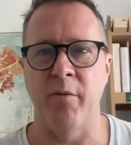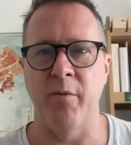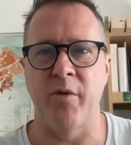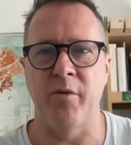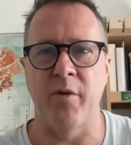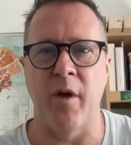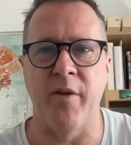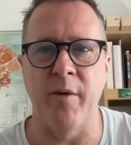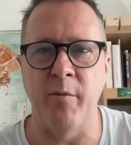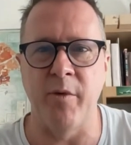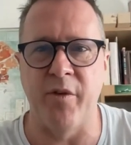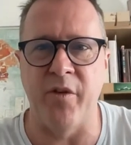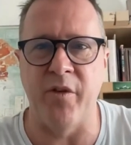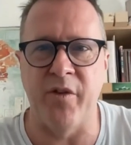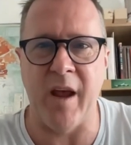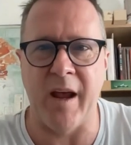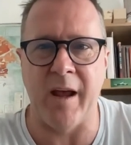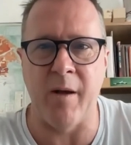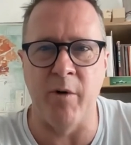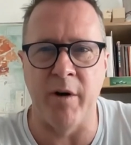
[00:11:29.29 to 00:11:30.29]
which I think was the
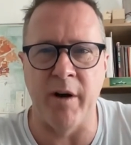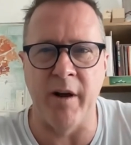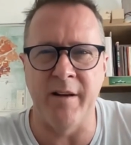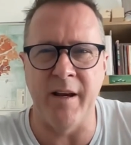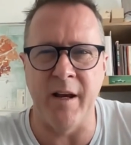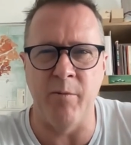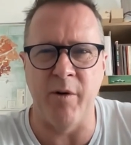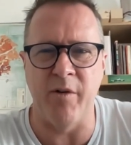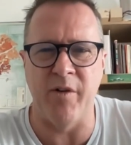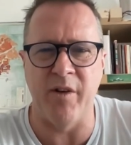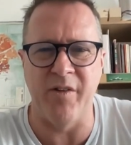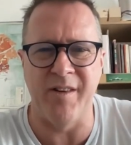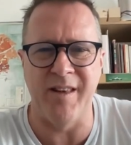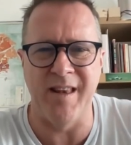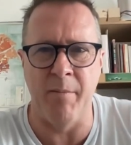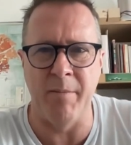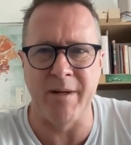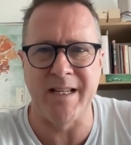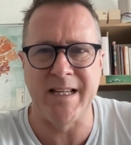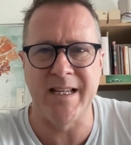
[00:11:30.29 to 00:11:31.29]
second one I did, which is
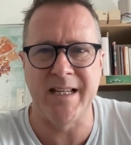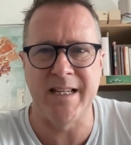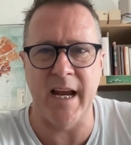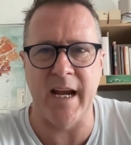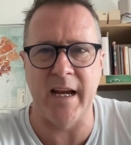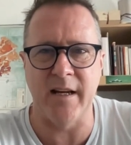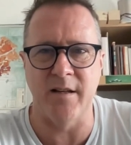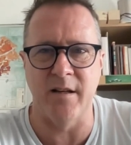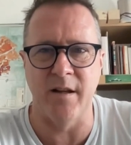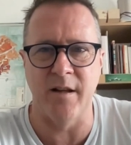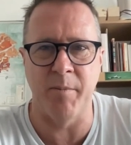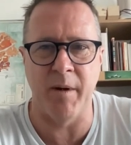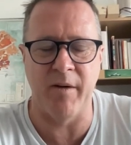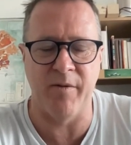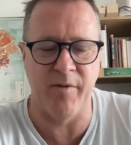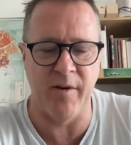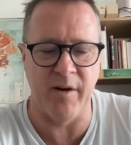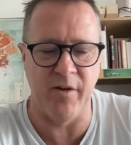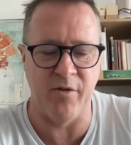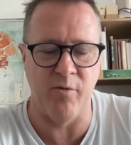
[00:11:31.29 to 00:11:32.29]
number 6 on the Big
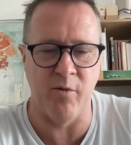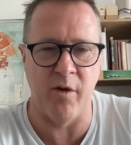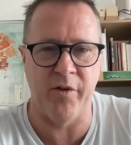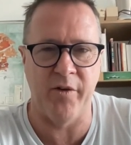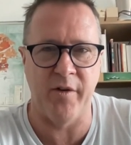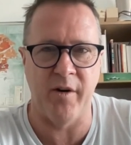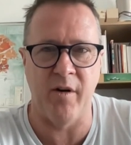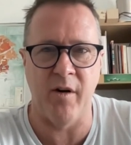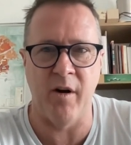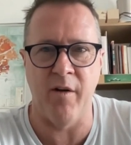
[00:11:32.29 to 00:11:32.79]
Finish roster.